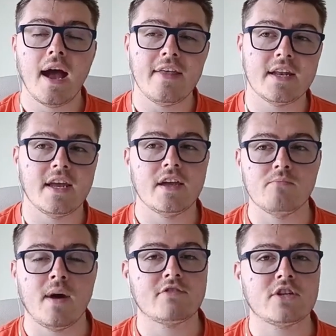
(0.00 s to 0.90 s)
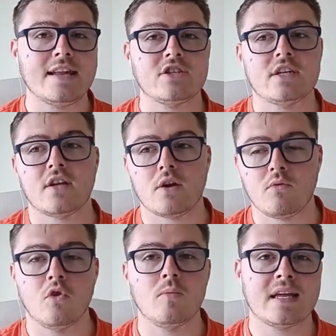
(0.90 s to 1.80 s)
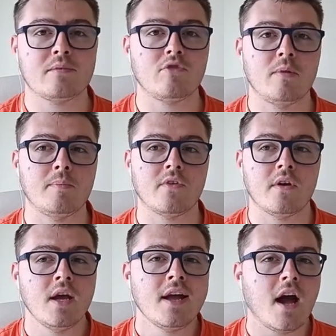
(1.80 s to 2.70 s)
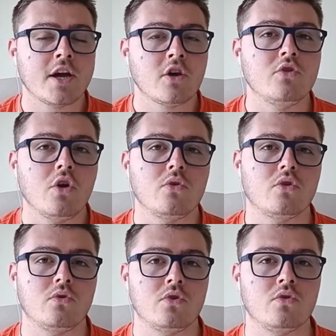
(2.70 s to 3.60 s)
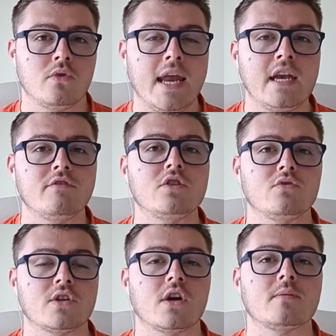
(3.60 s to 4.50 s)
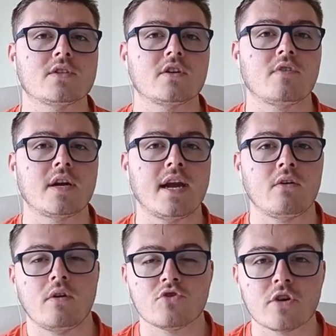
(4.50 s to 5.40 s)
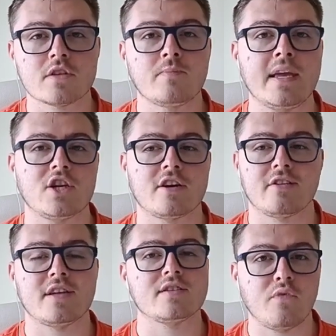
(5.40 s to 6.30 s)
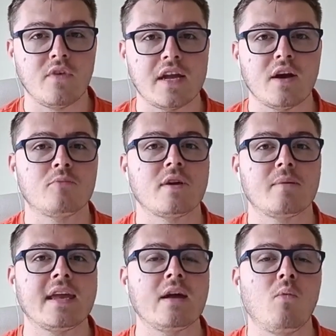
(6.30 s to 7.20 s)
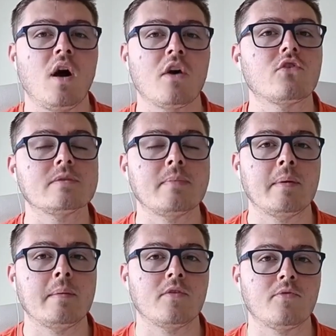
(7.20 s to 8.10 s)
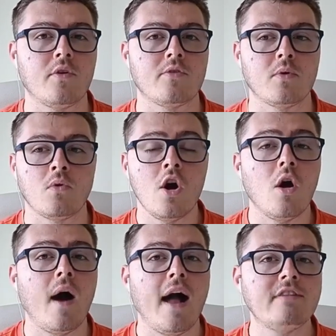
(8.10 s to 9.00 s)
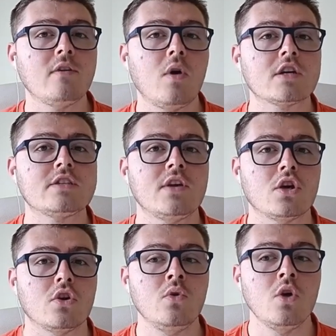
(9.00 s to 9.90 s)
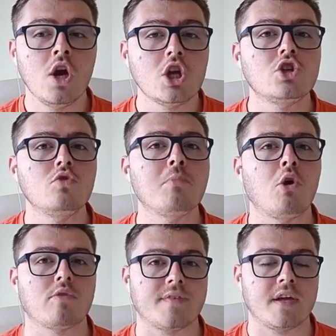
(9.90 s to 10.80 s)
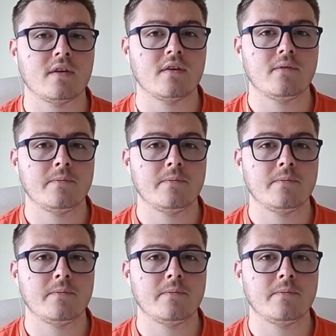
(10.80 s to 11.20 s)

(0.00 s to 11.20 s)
And then, yeah, you might have challenges like gallbladder problems. I don't know your individual circumstance right now. I'm trying to speak generally, this video, I'm trying to make it work for as many people as possible. Whatever works for you, do more of it.